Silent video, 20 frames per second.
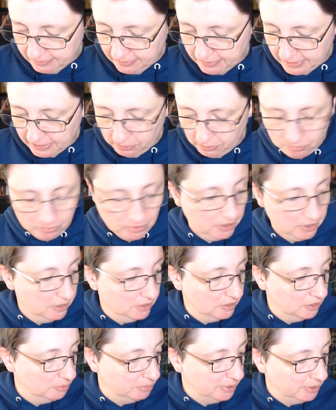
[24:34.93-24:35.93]
I
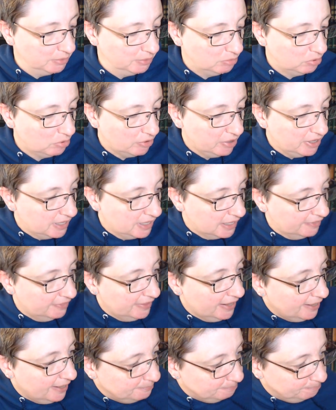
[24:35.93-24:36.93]
will be reporting on
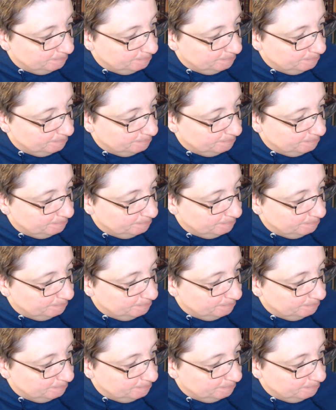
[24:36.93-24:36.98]
that.